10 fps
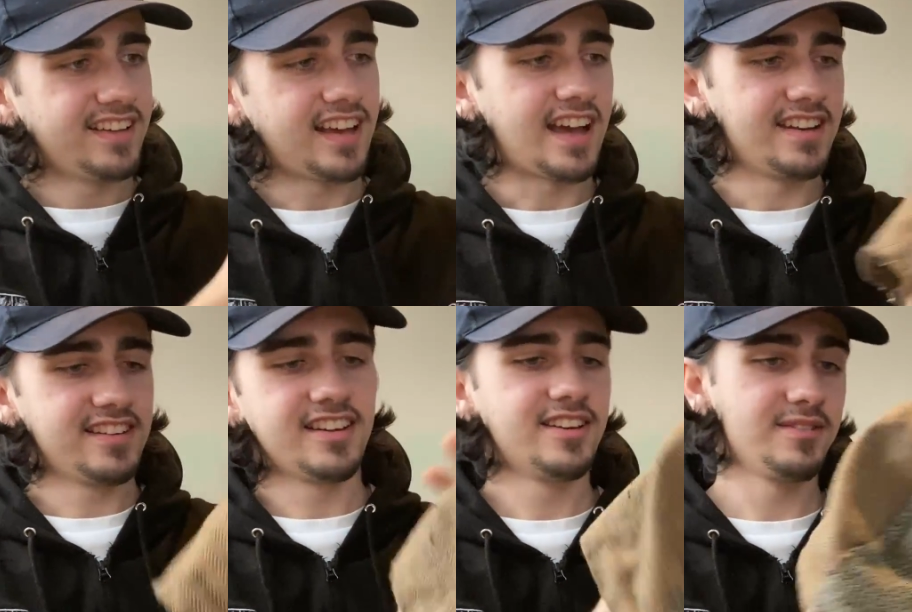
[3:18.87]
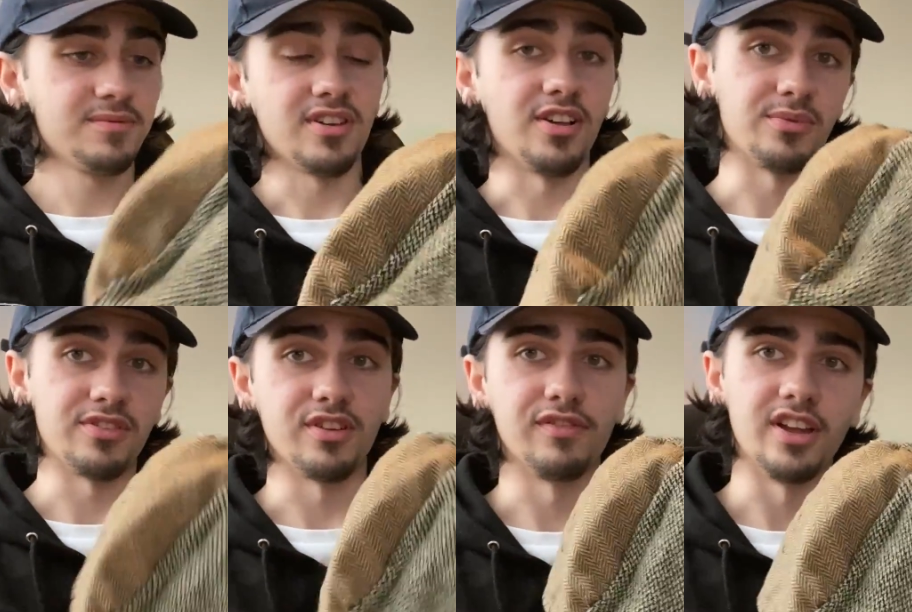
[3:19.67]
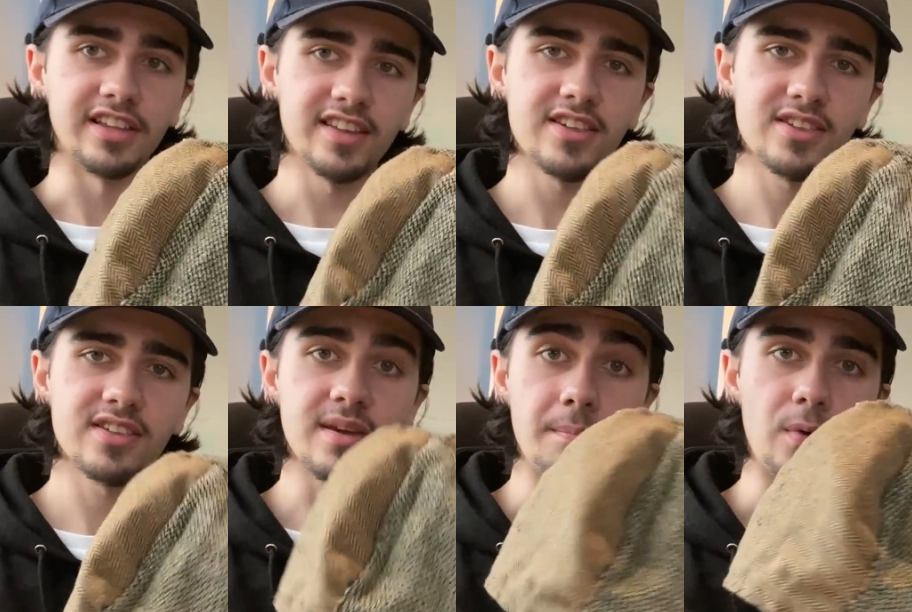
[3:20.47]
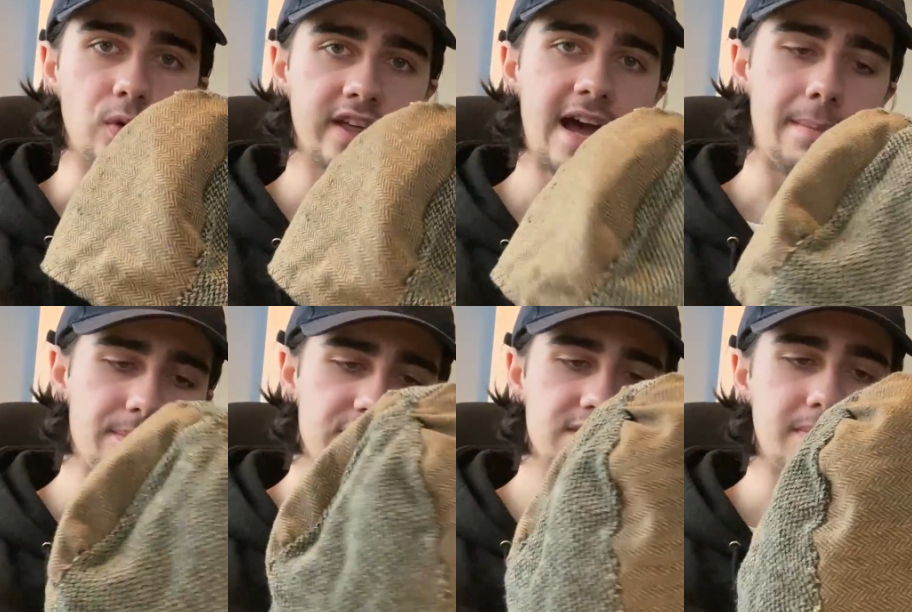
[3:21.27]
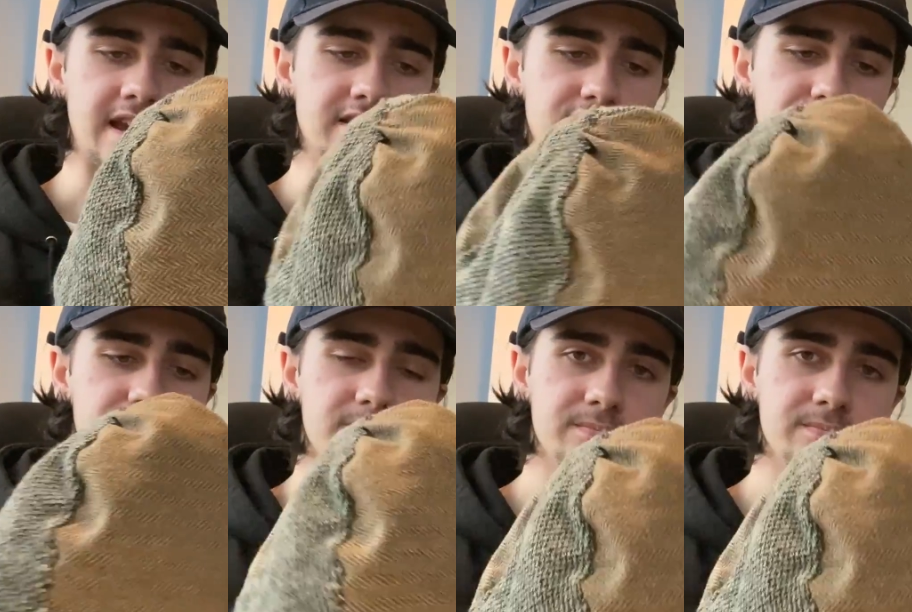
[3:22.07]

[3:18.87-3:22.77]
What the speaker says: and starts with stuff like this, simple caps made of,